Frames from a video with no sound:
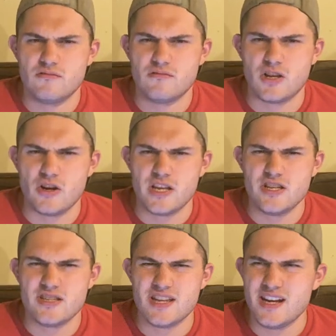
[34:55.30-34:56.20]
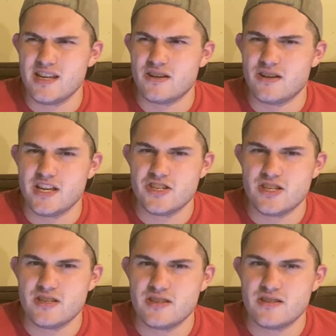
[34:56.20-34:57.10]
is that it?
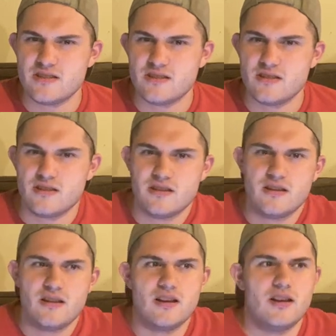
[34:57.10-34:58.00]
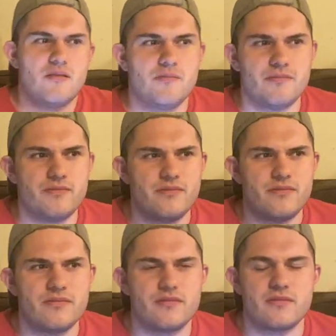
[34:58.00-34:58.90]
Carnations?
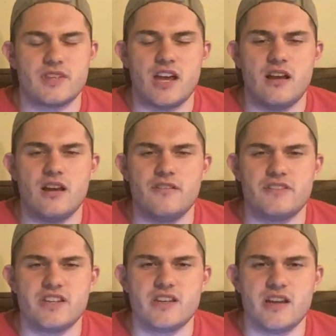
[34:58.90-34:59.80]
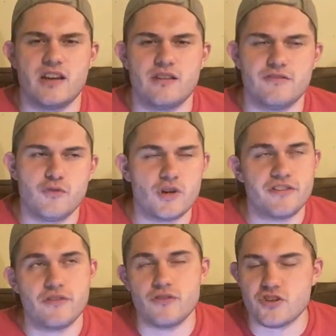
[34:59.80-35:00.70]
Of the 4
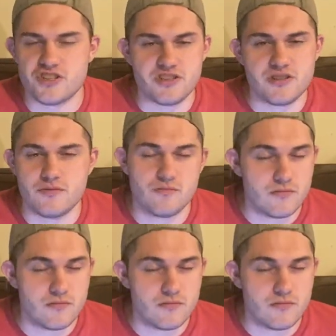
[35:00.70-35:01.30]
different versions,